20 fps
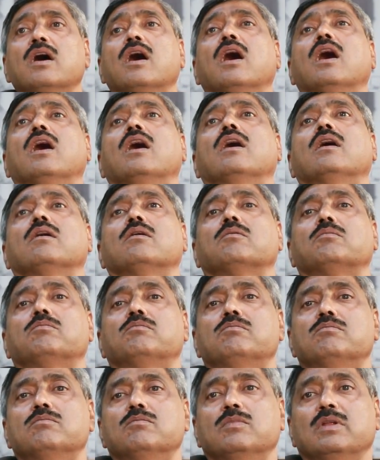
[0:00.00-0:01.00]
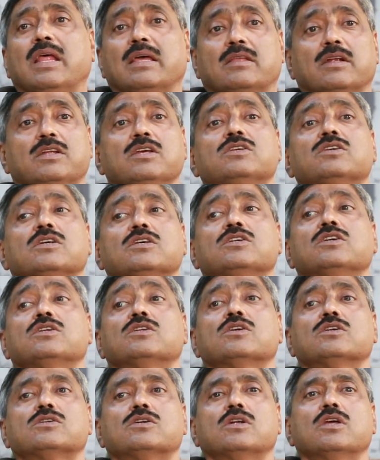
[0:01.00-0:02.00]
Like the teacher is
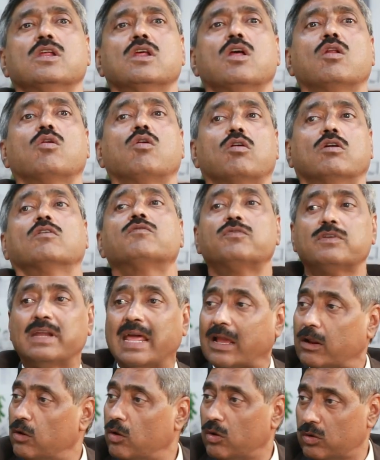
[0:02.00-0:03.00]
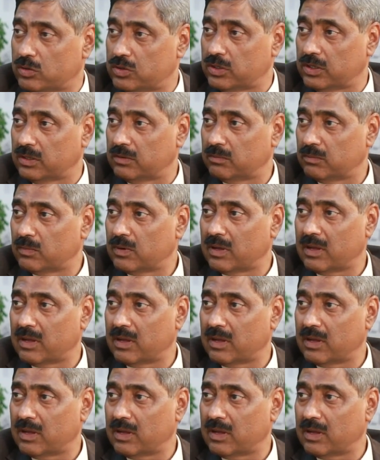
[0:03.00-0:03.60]
interested in a lot of technology.